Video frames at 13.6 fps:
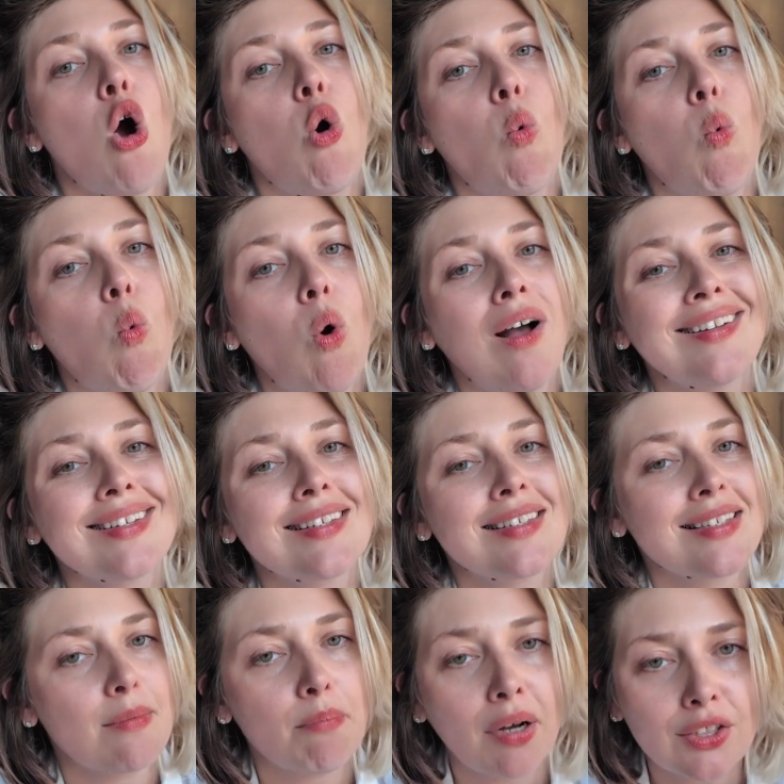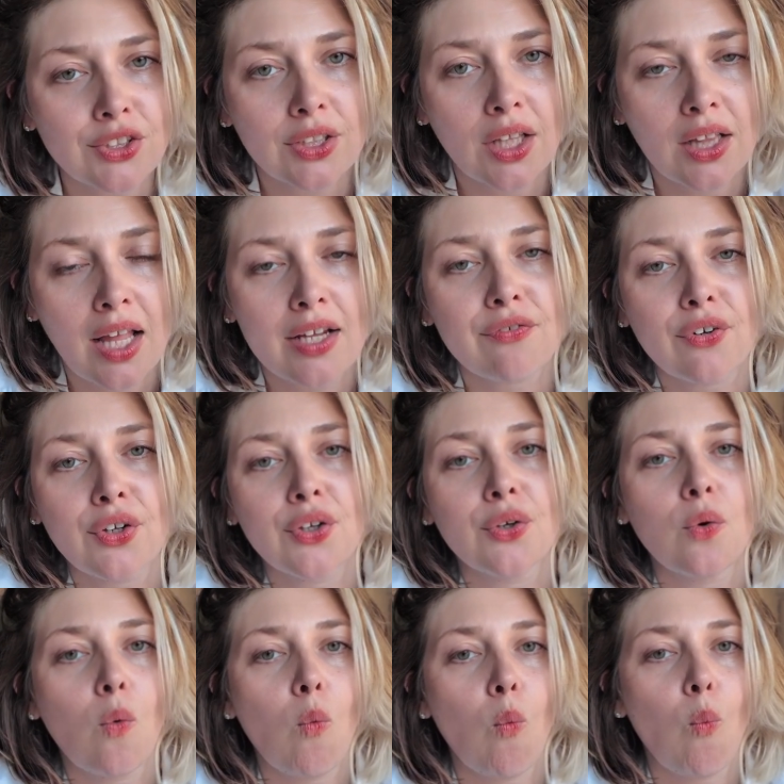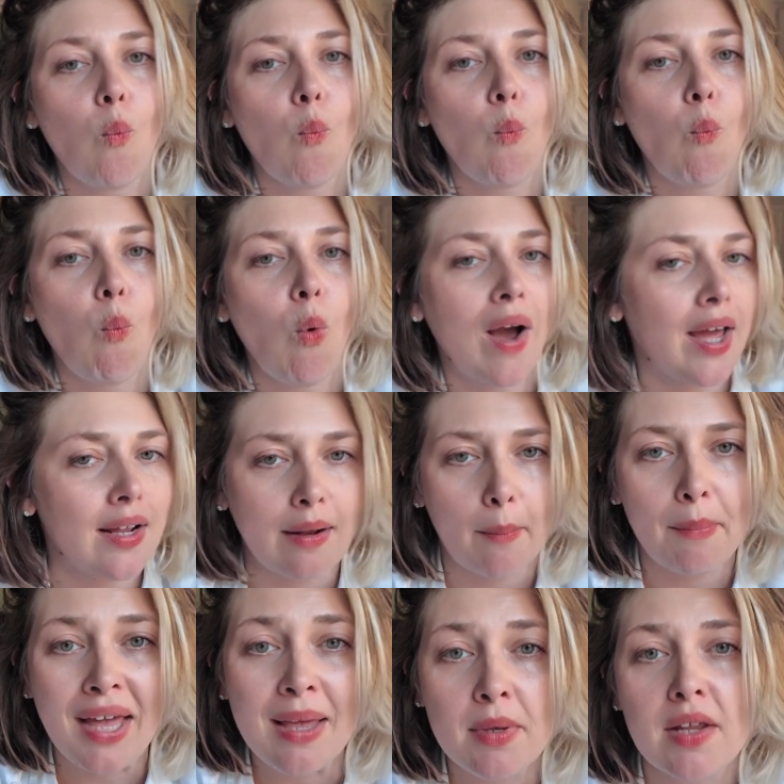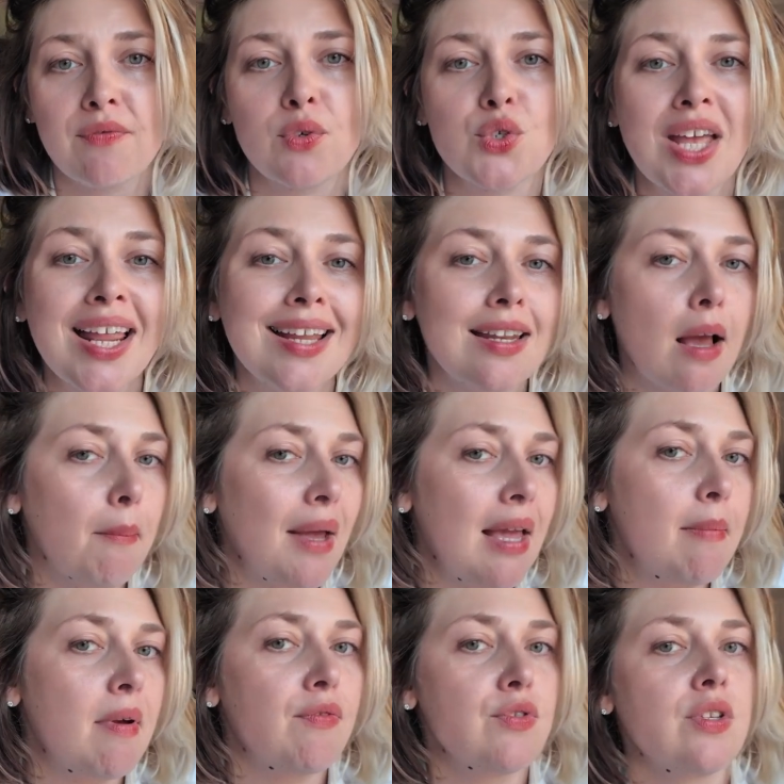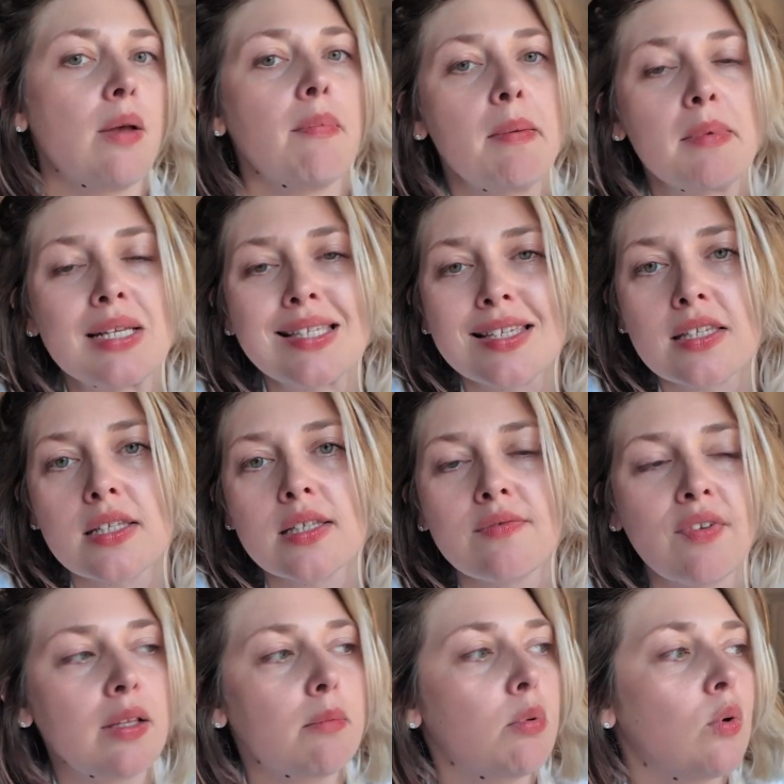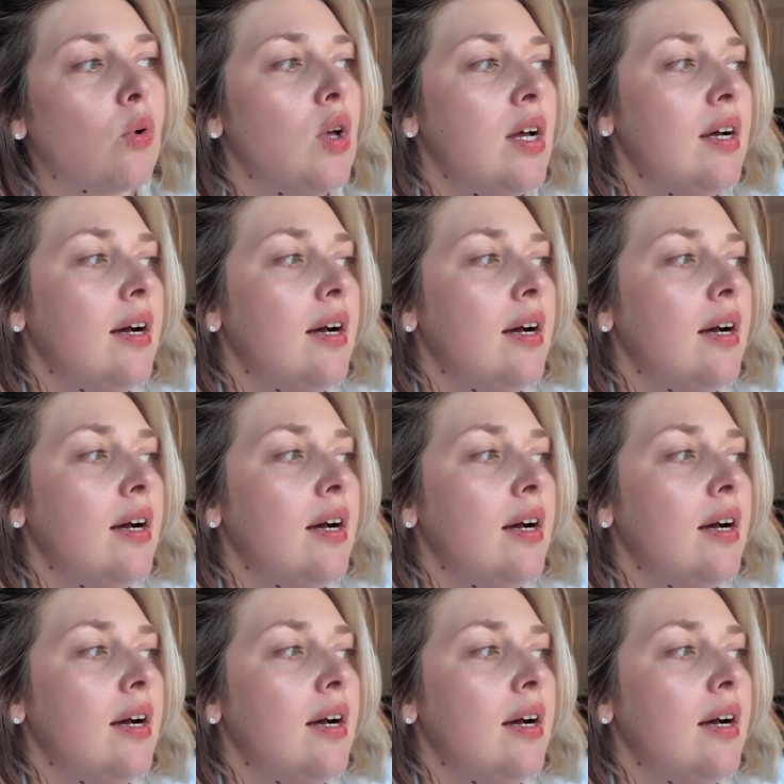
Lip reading: what does the budget look like for you, what kind of down payment, if there's any down payment, if there's down payment assistance available,